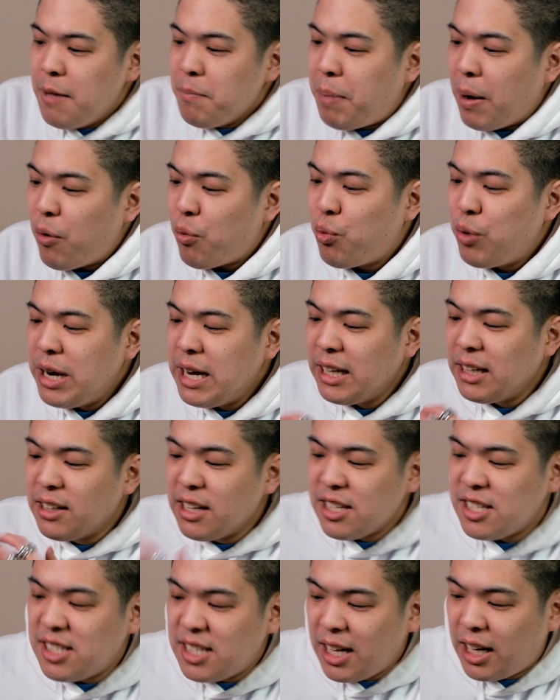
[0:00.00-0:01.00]
But
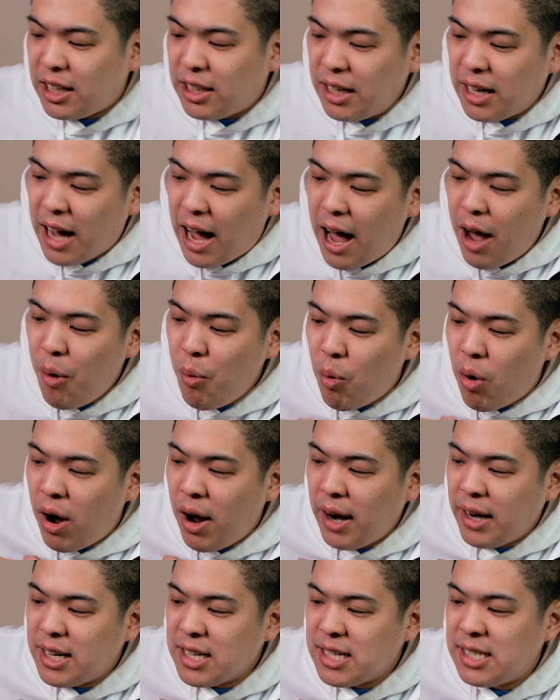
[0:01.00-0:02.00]
realistically, I
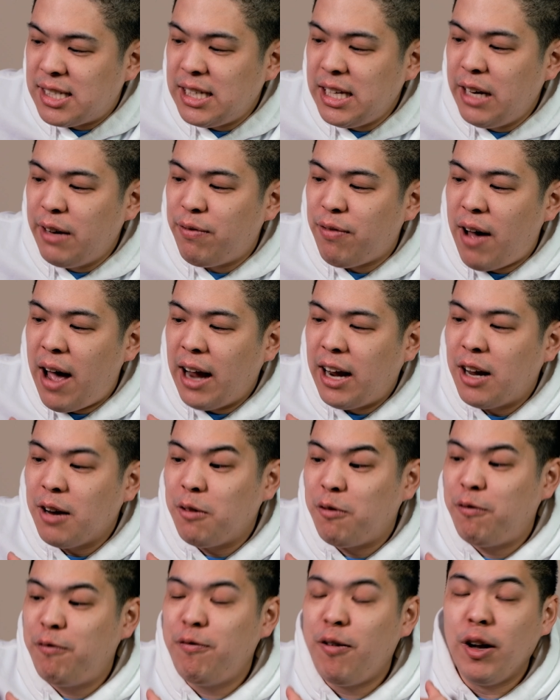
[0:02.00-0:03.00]
wanted to see if I could
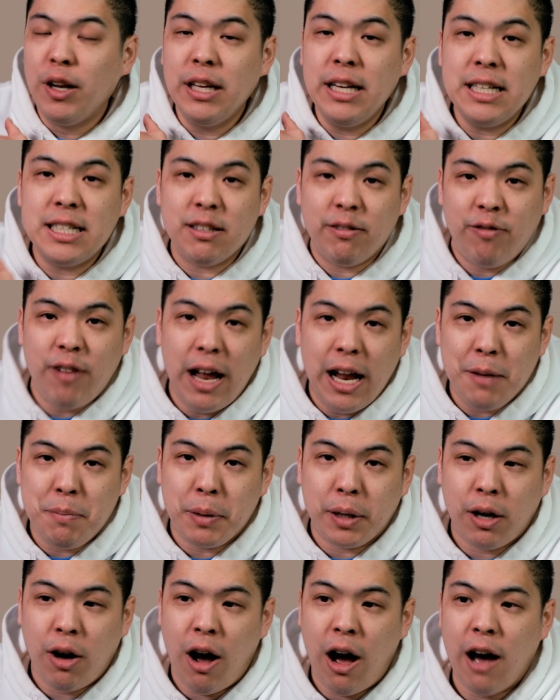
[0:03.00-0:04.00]
fully develop
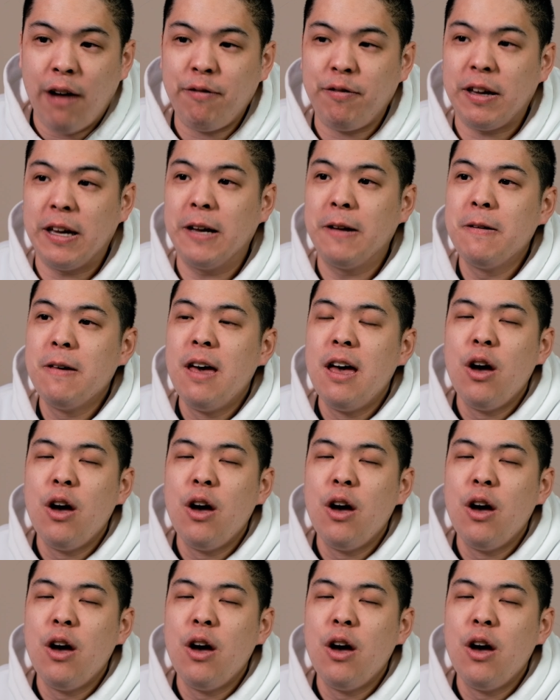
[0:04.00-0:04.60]
a coffee